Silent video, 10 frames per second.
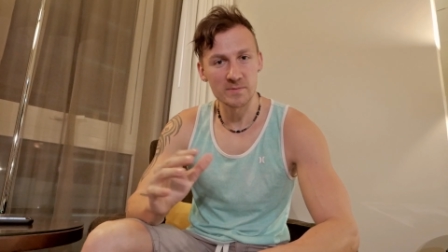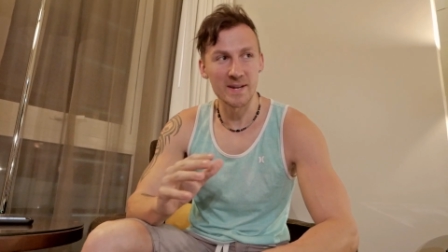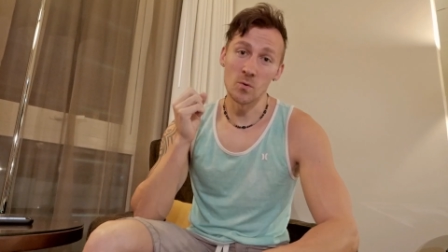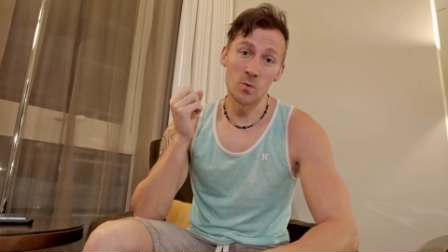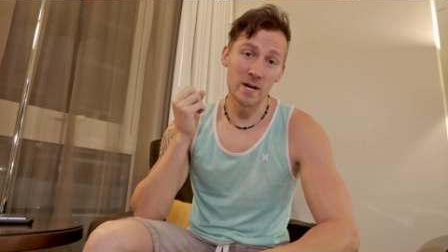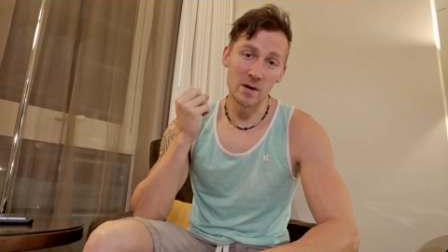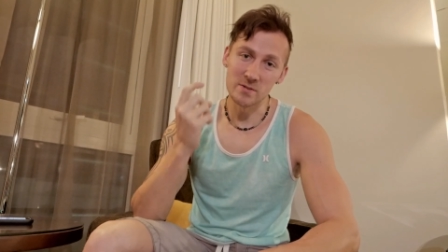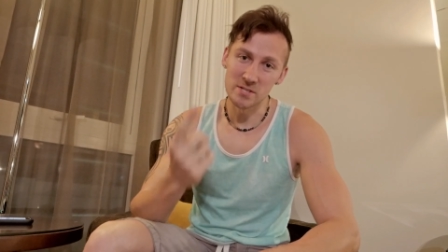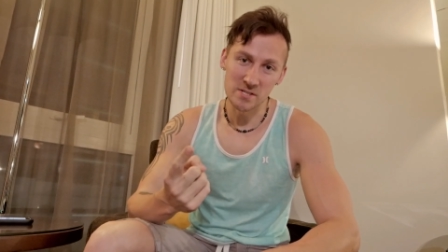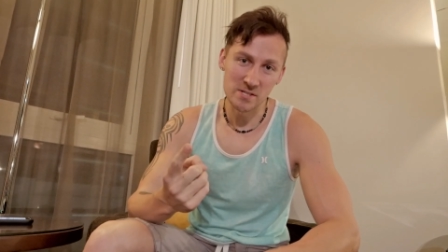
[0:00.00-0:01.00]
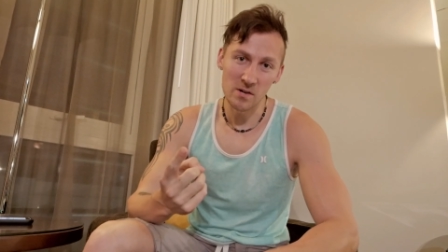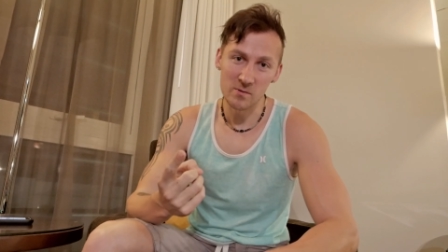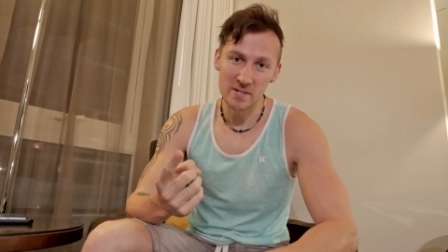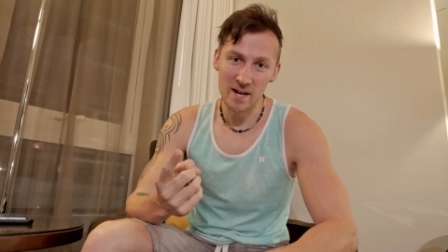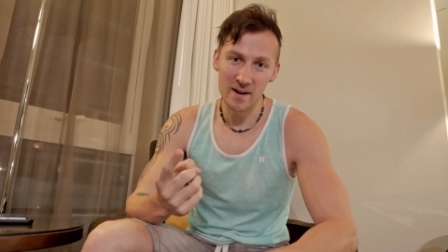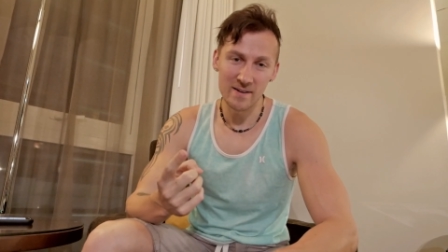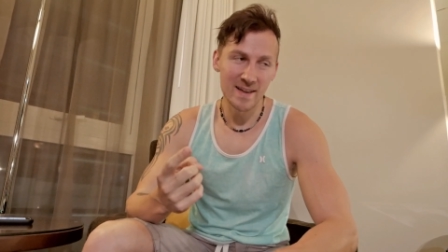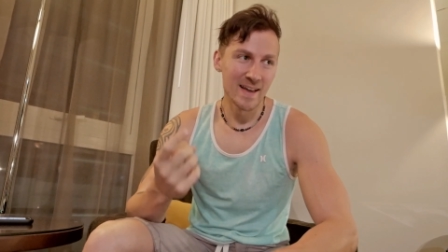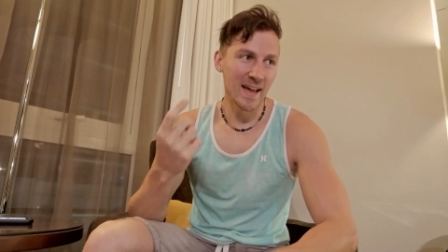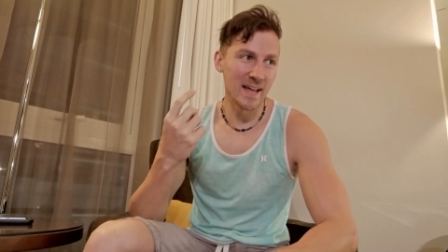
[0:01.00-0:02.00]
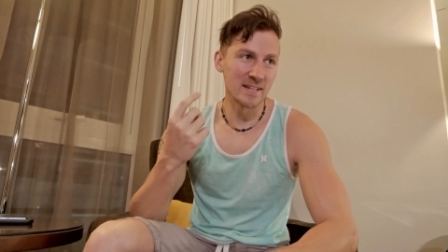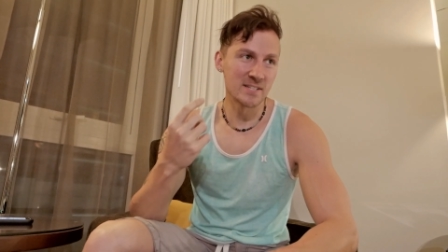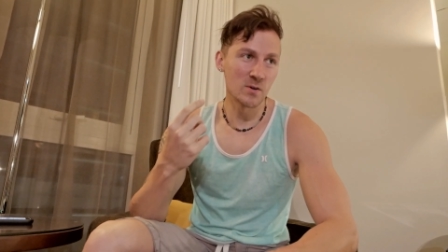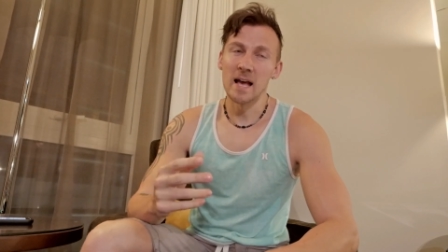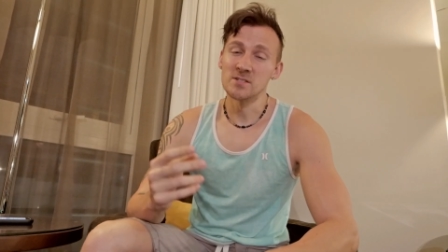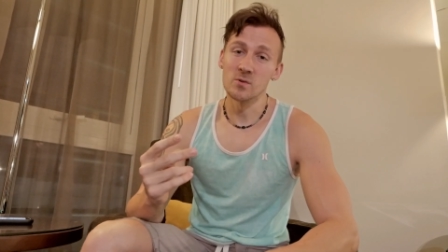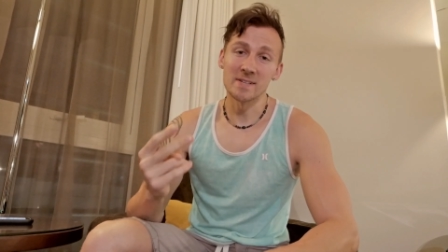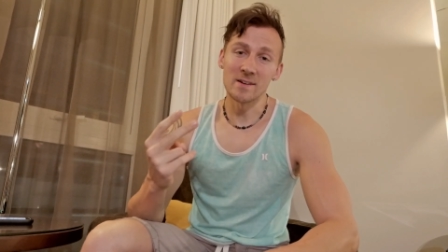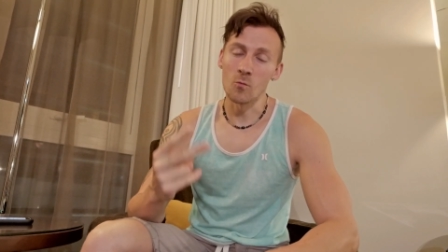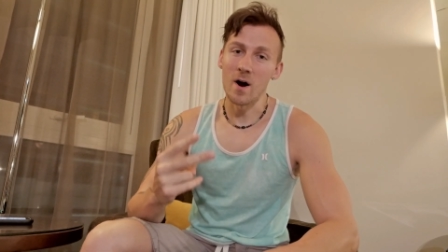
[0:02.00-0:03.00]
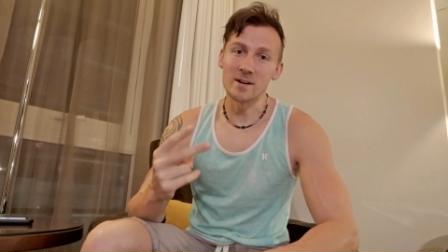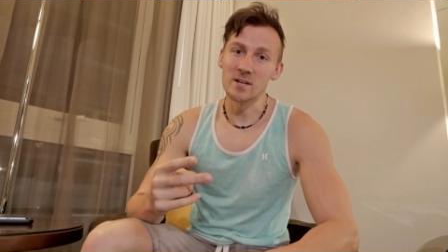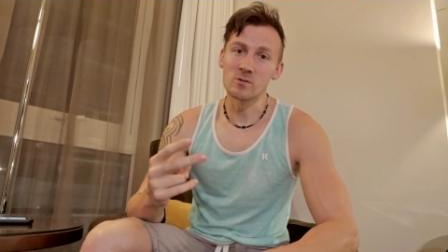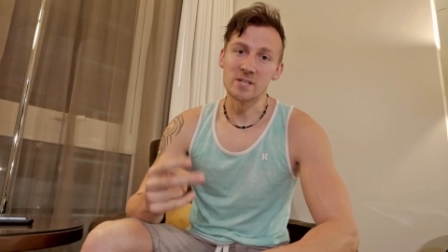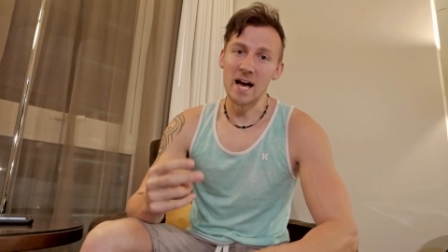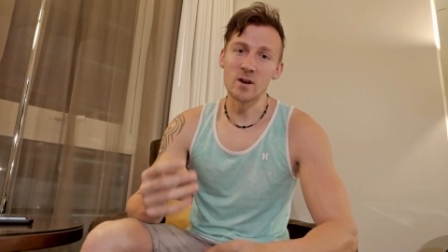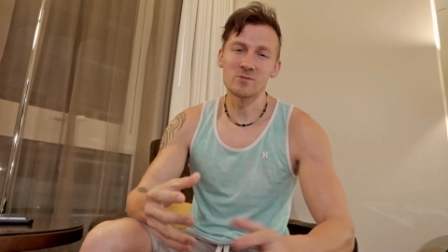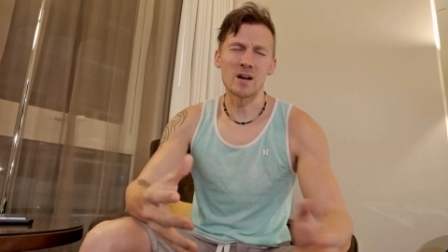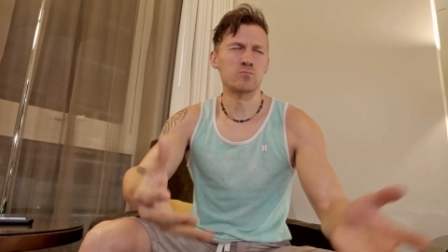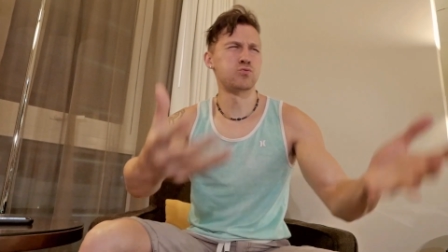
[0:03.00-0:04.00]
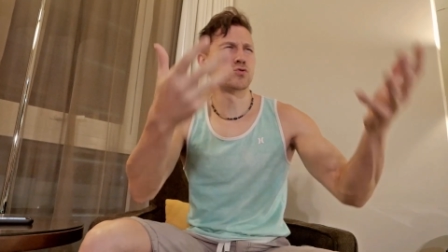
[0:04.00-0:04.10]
But one, I was just so tired, and two, as soon as I walked outside, it was like